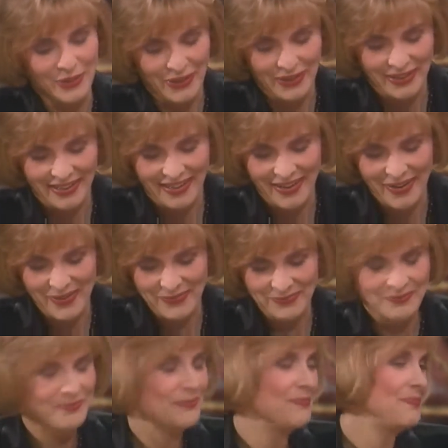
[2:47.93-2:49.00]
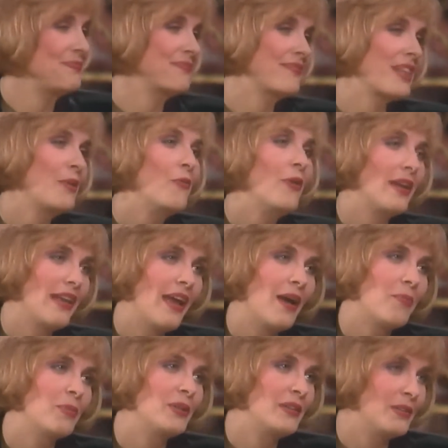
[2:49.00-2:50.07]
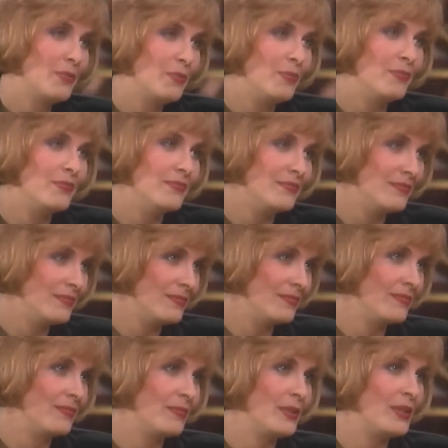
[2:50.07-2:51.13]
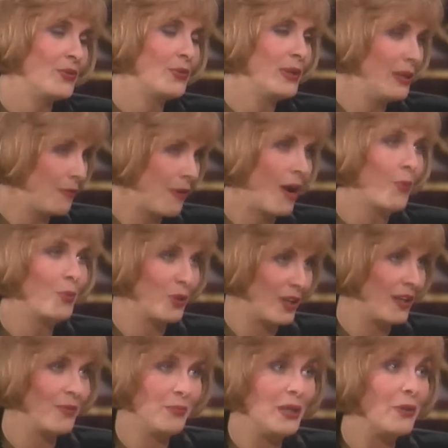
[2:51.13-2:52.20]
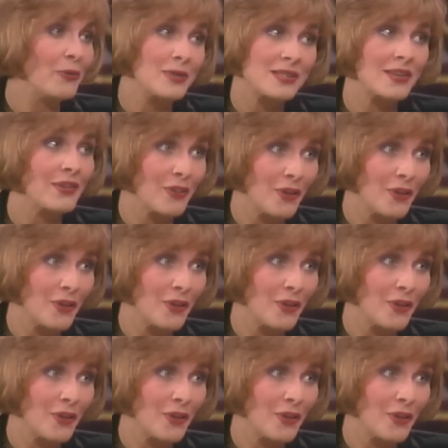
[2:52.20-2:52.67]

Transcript: Look, um, what happened between Robert and me was